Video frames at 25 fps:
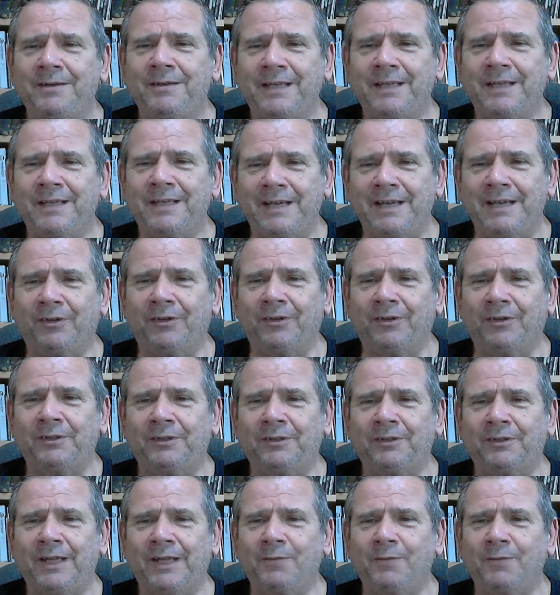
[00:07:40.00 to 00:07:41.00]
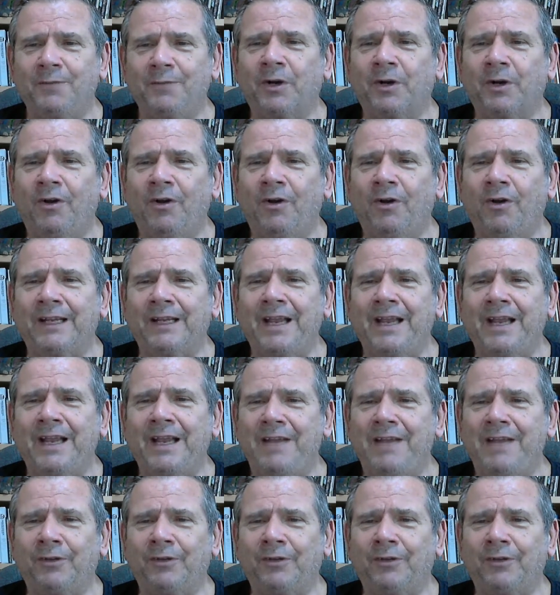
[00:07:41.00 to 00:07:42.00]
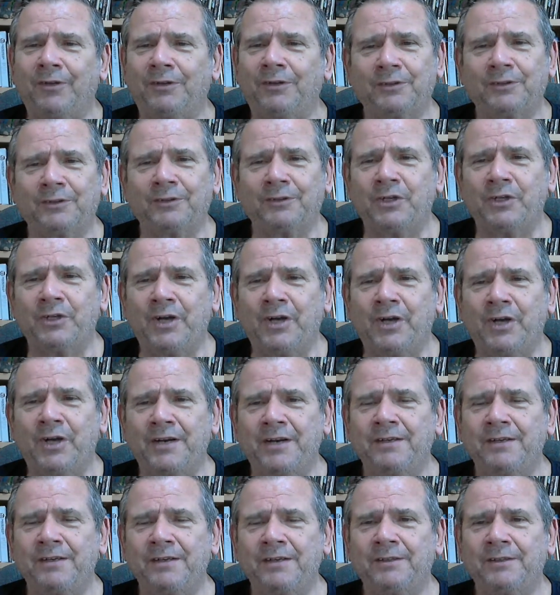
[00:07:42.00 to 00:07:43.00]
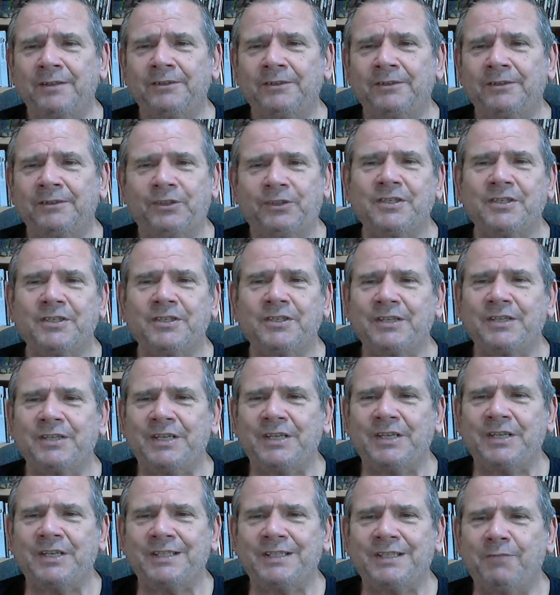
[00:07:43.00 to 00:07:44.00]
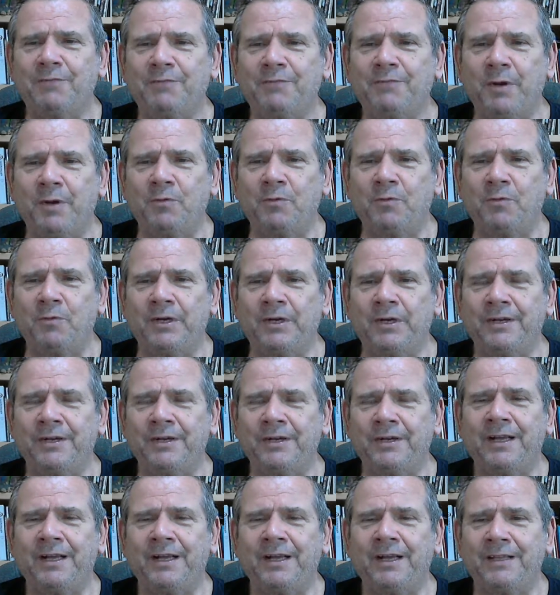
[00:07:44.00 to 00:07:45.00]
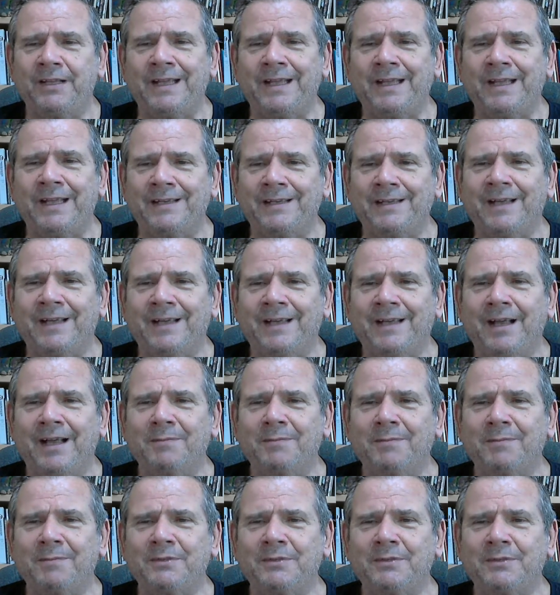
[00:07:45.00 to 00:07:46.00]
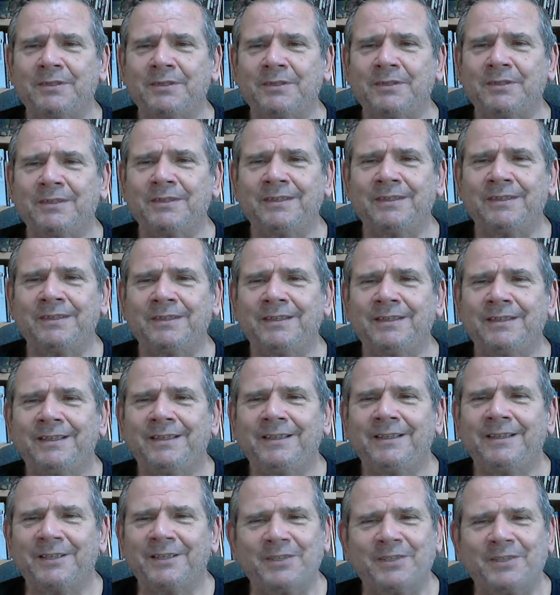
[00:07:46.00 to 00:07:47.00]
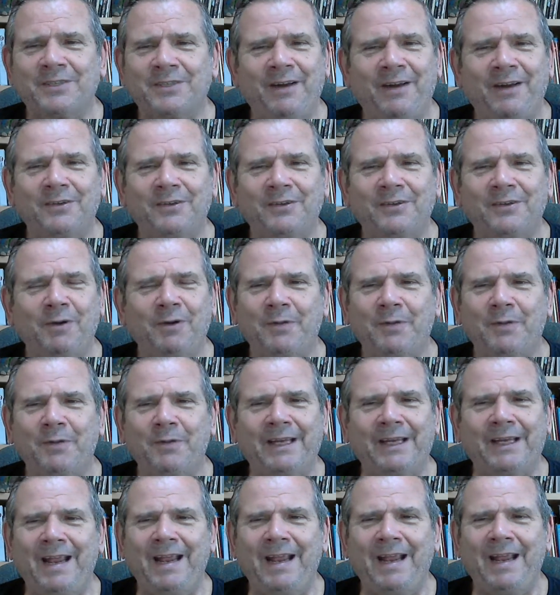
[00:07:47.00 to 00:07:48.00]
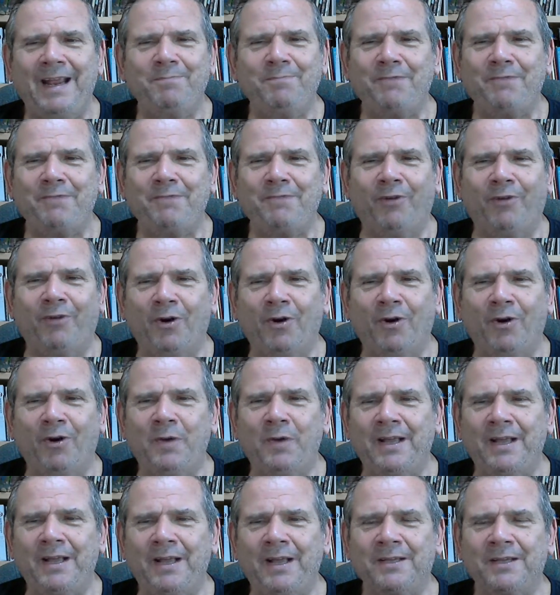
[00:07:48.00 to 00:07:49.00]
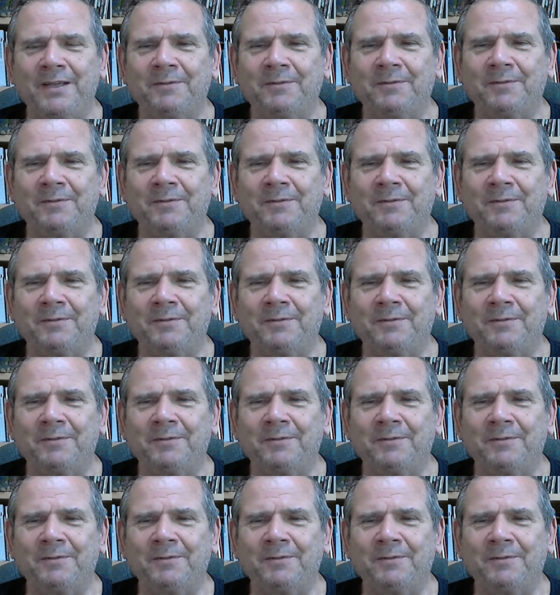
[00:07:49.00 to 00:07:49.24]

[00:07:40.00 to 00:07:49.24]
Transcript: evil, and we're calling evil good, just as he said we would in the end times. The sound of the trumpet can't be far away.